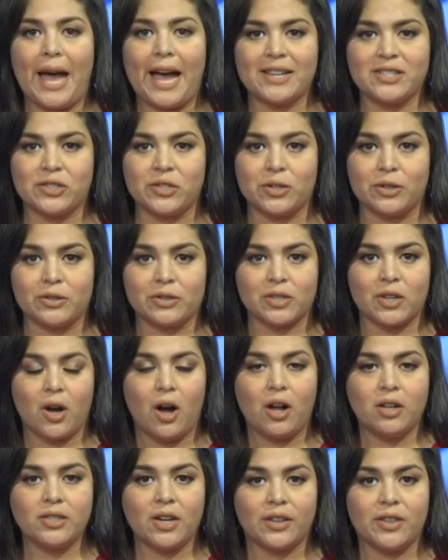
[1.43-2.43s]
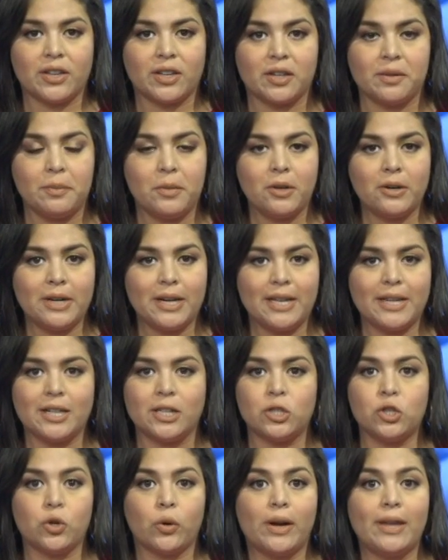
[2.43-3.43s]
pastors called on the community
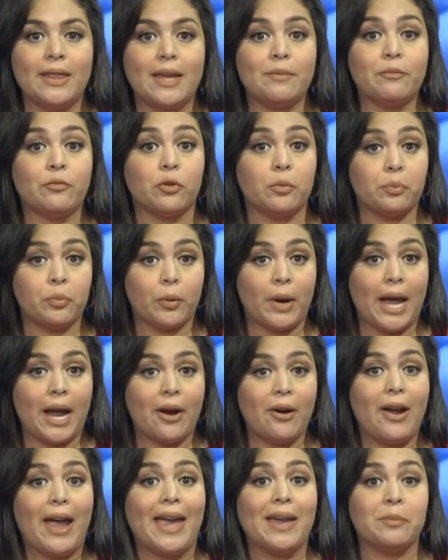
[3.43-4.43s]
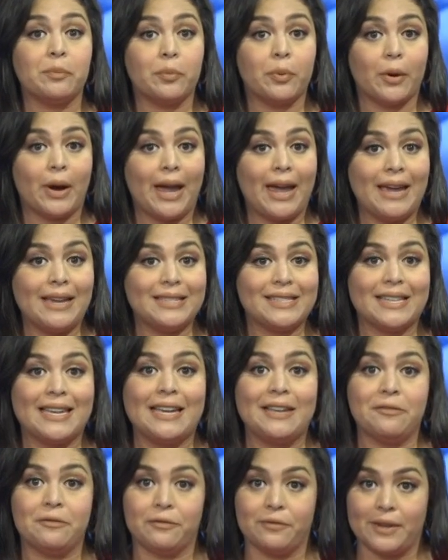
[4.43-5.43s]
to join them for prayer and praise
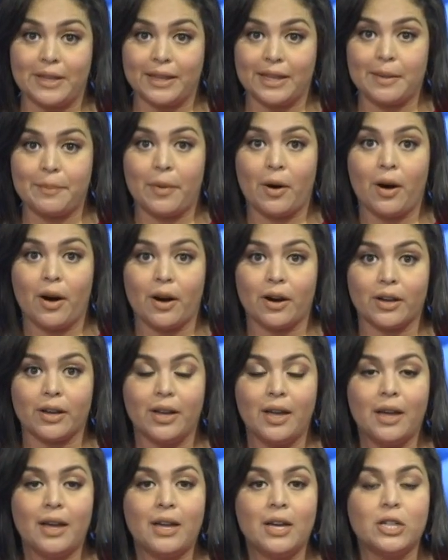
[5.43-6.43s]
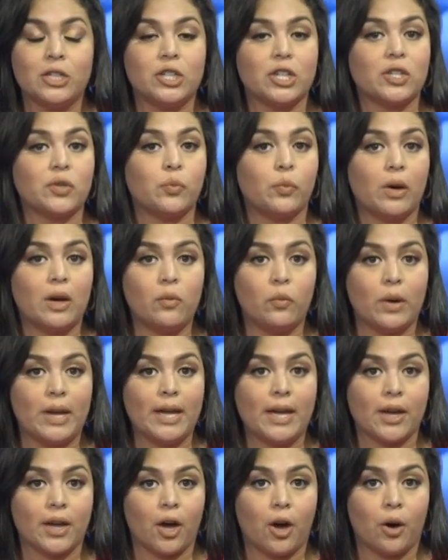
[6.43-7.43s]
in Finlay Park. Just one
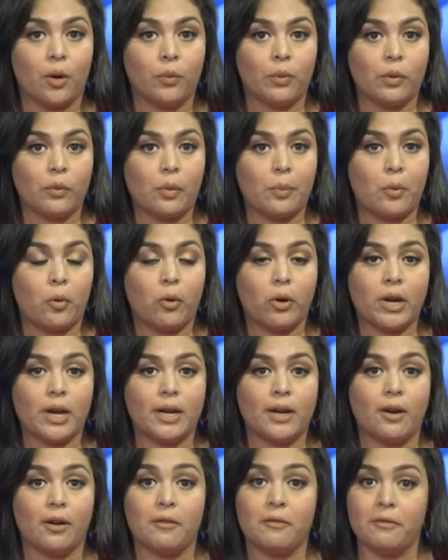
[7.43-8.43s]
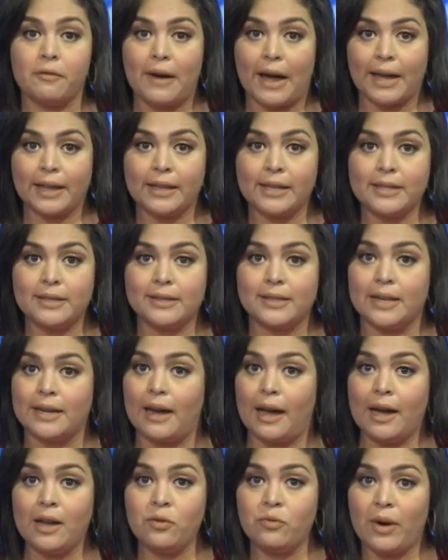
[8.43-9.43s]
week ago, we reported on violence and
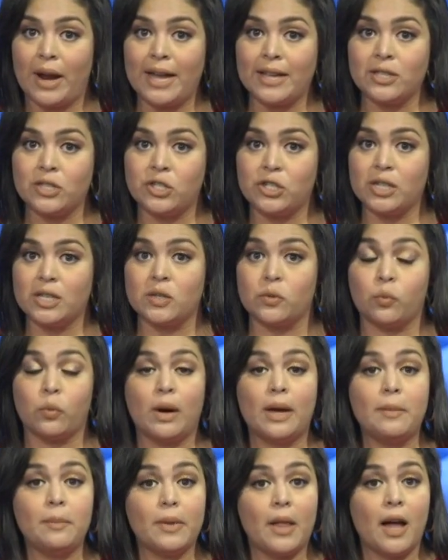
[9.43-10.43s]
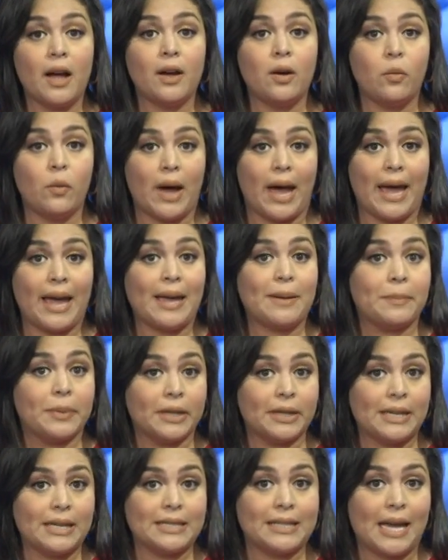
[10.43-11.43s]
unrest just one block away at
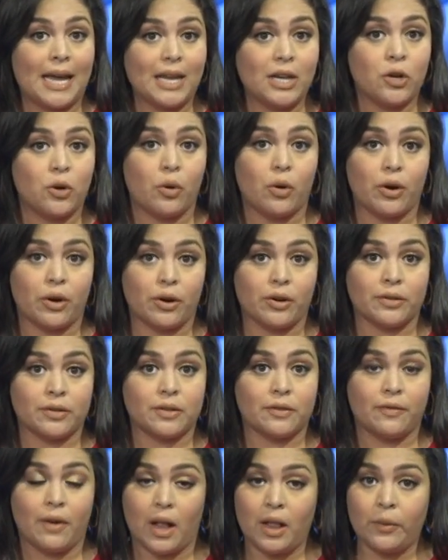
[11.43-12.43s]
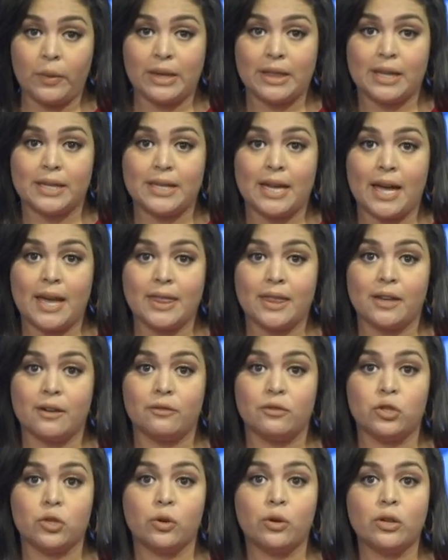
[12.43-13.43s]
police headquarters following the death
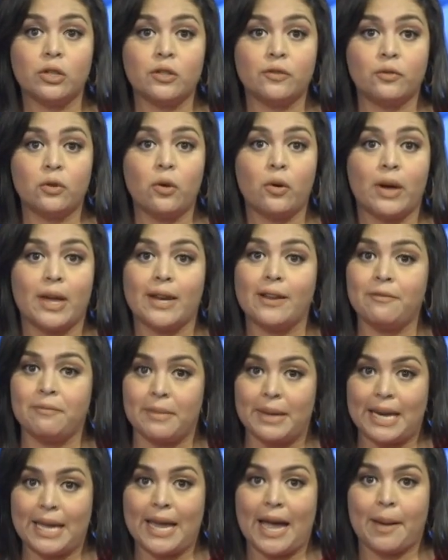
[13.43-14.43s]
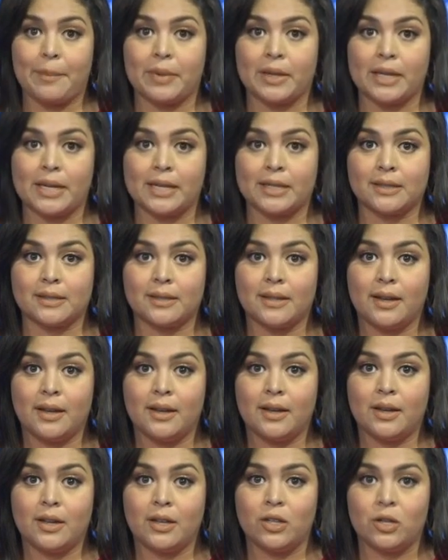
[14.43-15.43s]
of George Floyd of Minneapolis.
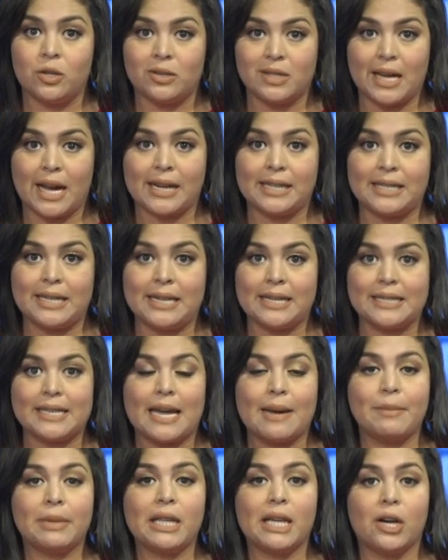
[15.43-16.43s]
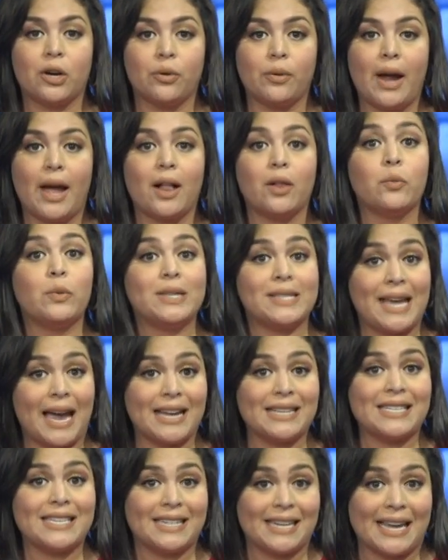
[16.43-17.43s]
News 19's Emily Correll was
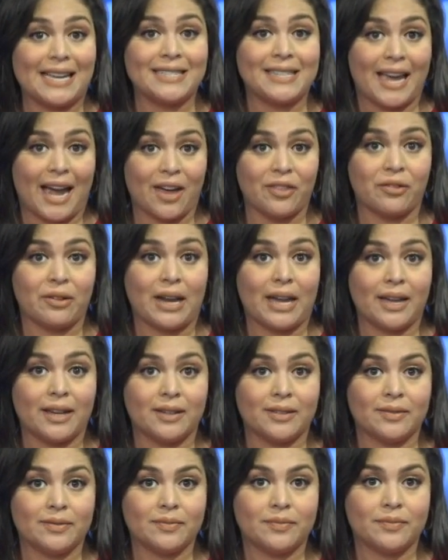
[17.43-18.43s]
at today's gathering.